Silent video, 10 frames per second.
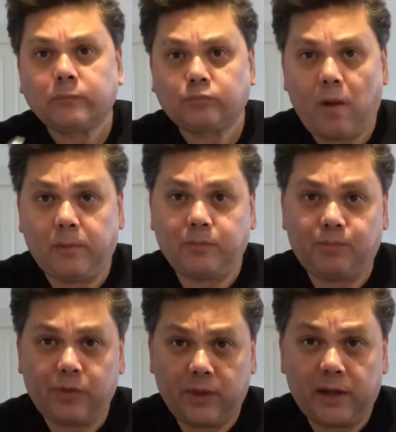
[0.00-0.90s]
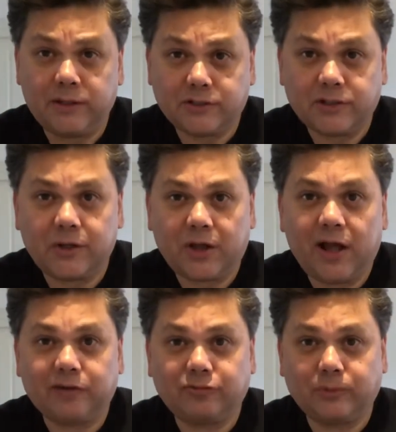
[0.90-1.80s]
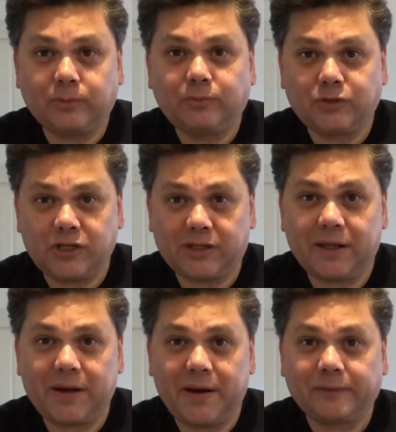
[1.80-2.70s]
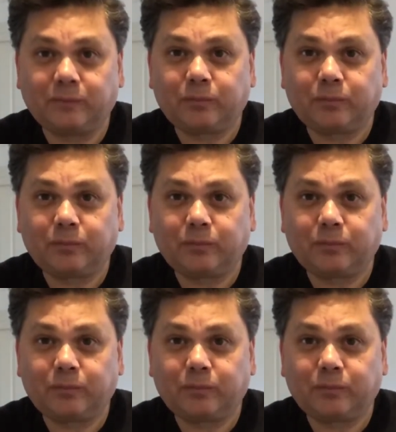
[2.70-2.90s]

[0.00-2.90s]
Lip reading: I mean, that is so colourful. Check that out.